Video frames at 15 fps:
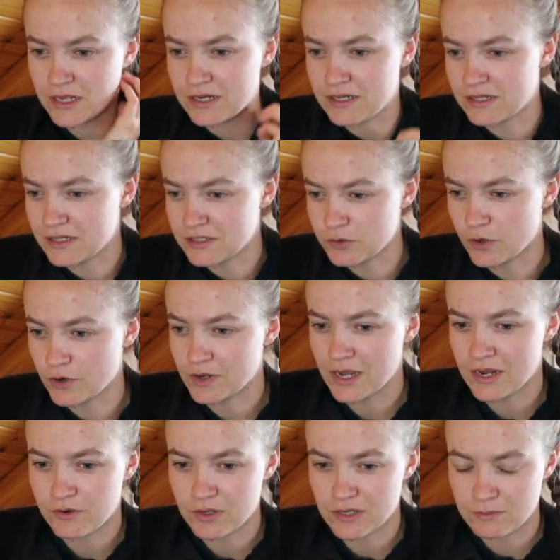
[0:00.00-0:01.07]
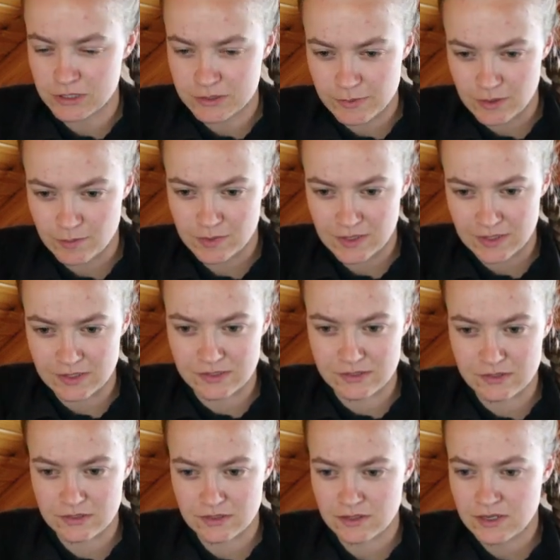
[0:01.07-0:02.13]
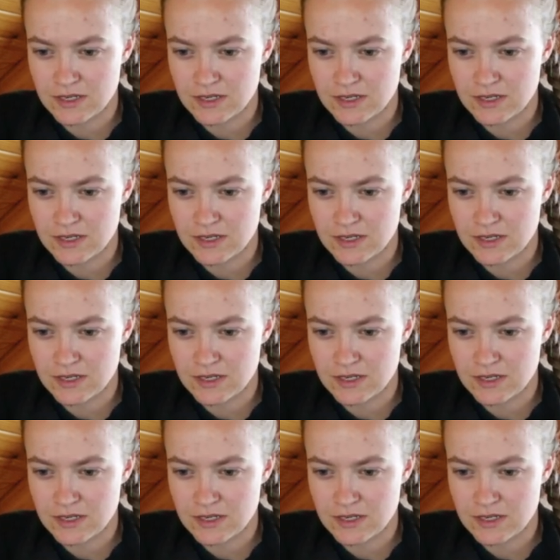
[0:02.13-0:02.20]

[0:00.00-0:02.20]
and it has grown angry. It must be appeased.